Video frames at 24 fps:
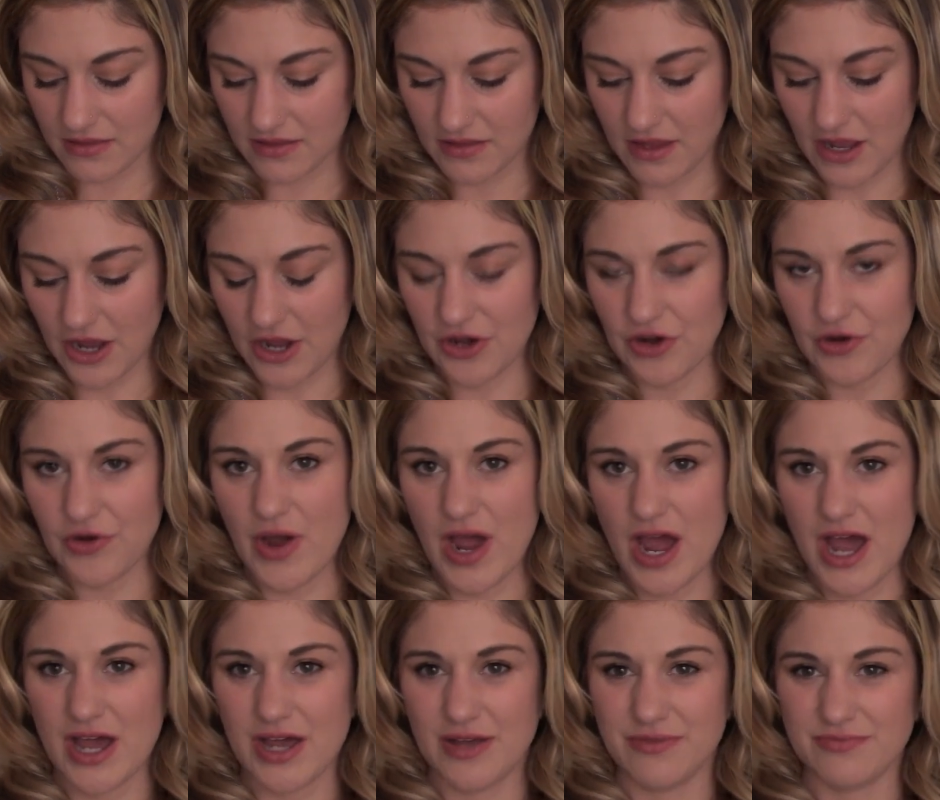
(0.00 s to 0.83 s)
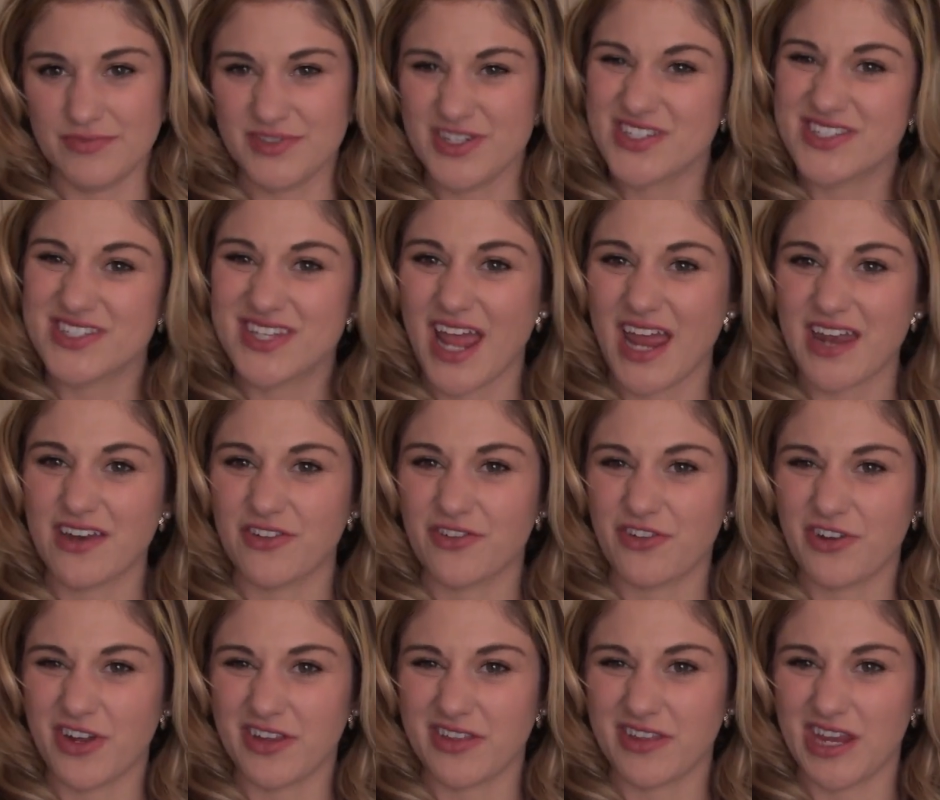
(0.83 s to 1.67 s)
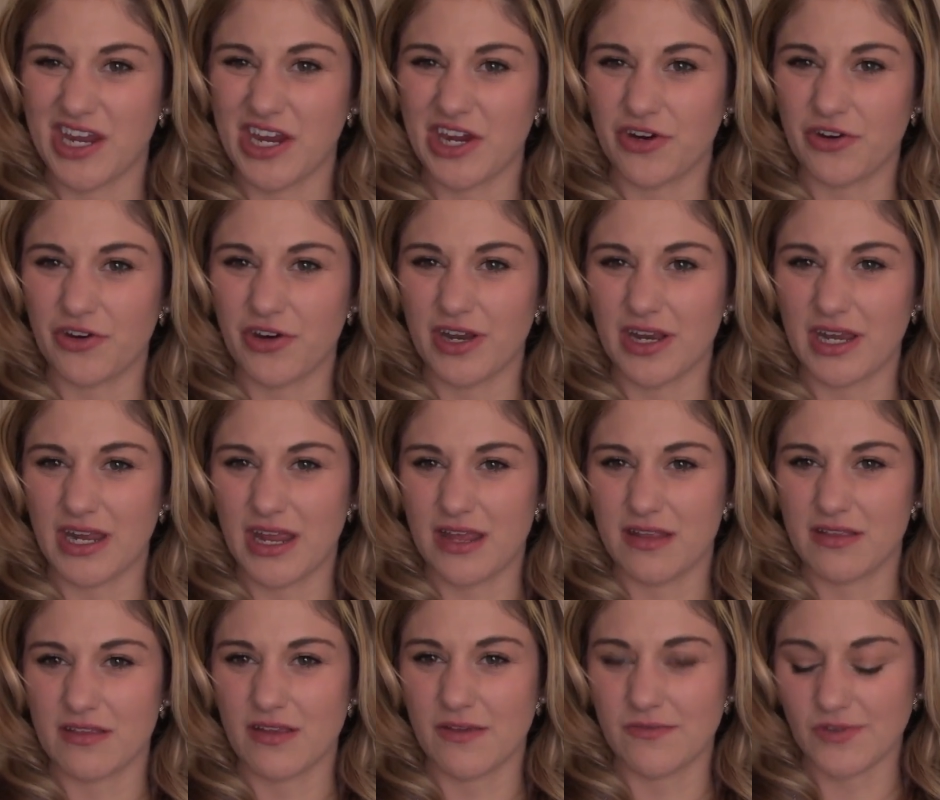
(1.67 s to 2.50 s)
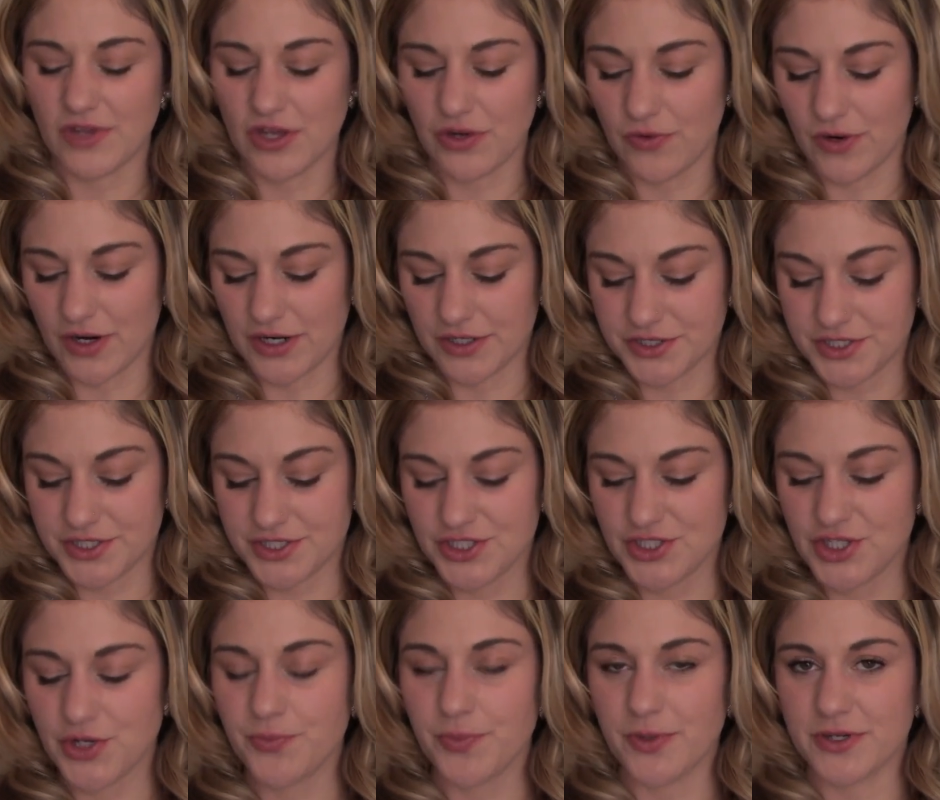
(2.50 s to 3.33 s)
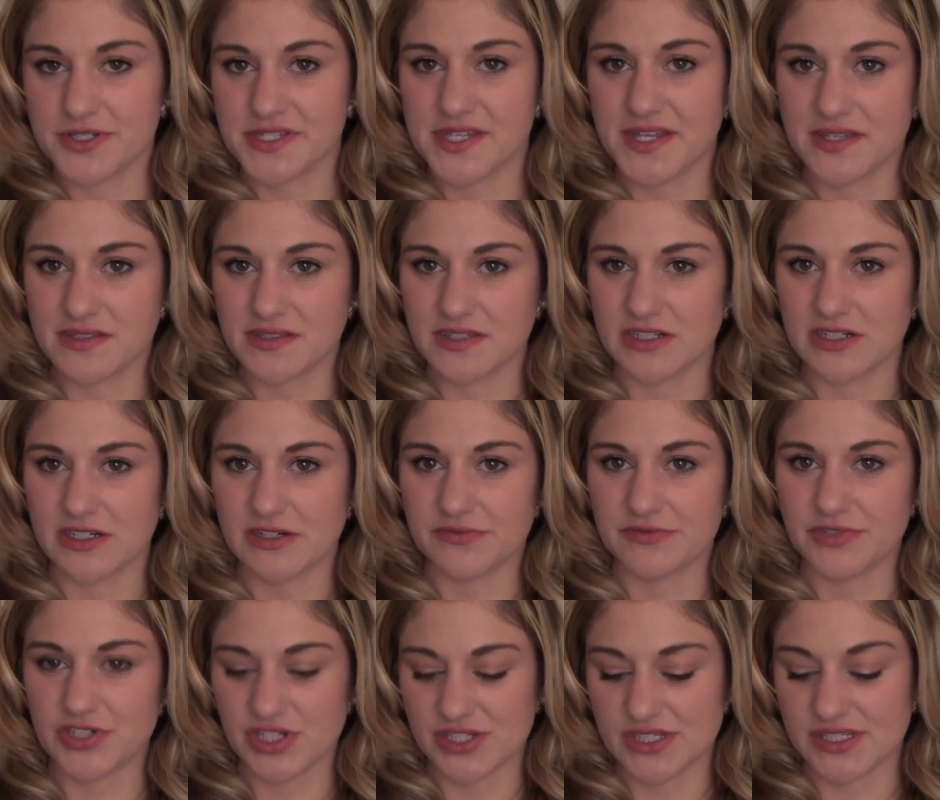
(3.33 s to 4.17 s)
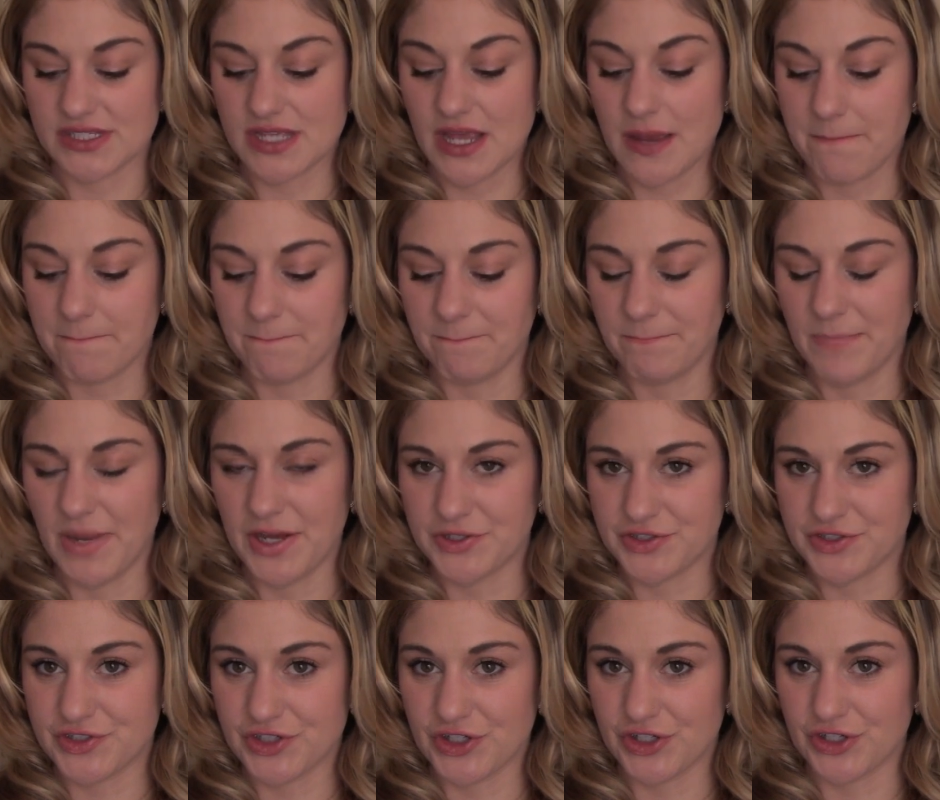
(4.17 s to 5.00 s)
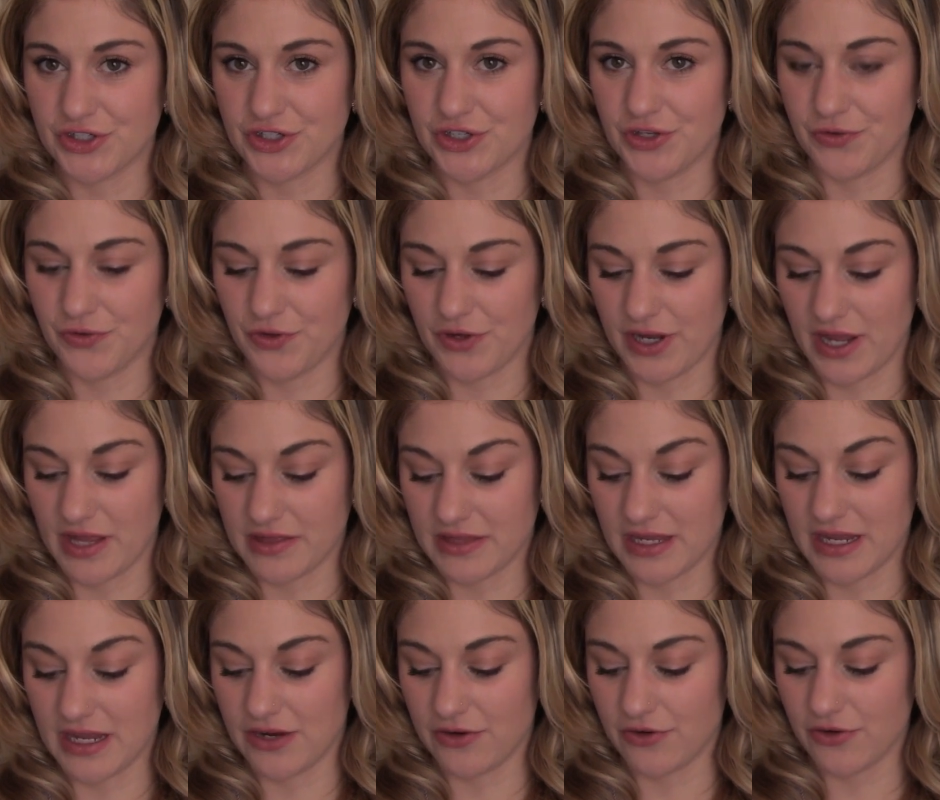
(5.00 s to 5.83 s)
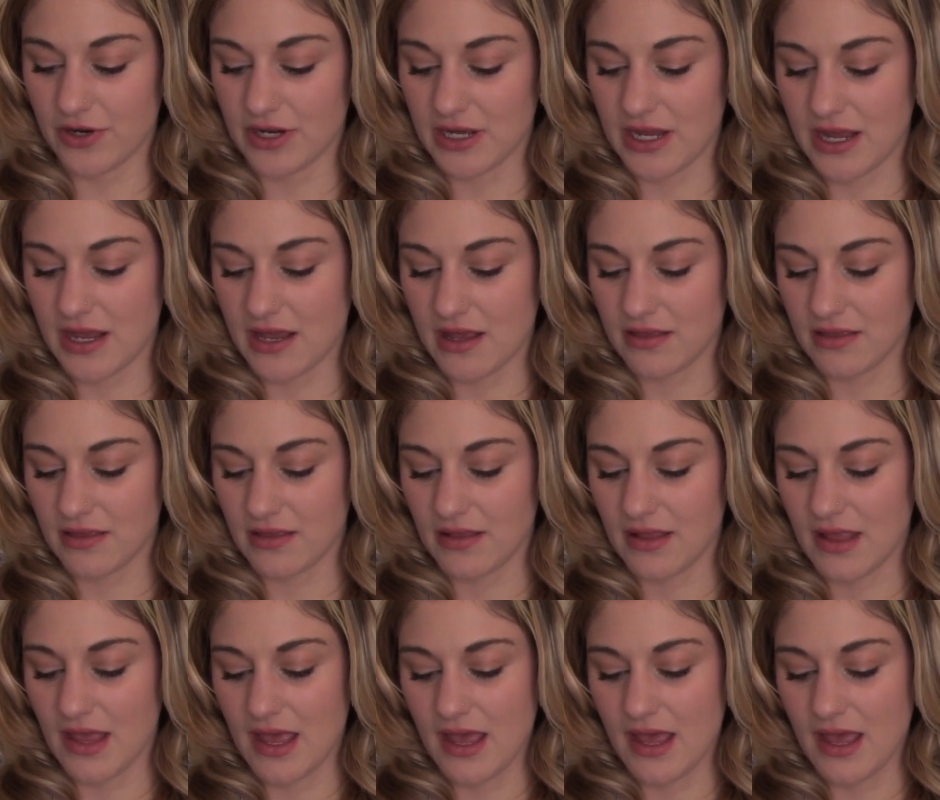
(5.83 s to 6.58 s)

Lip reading: So just kind of look at the ingredients. If you are super sensitive, just be sure you look at the ingredients.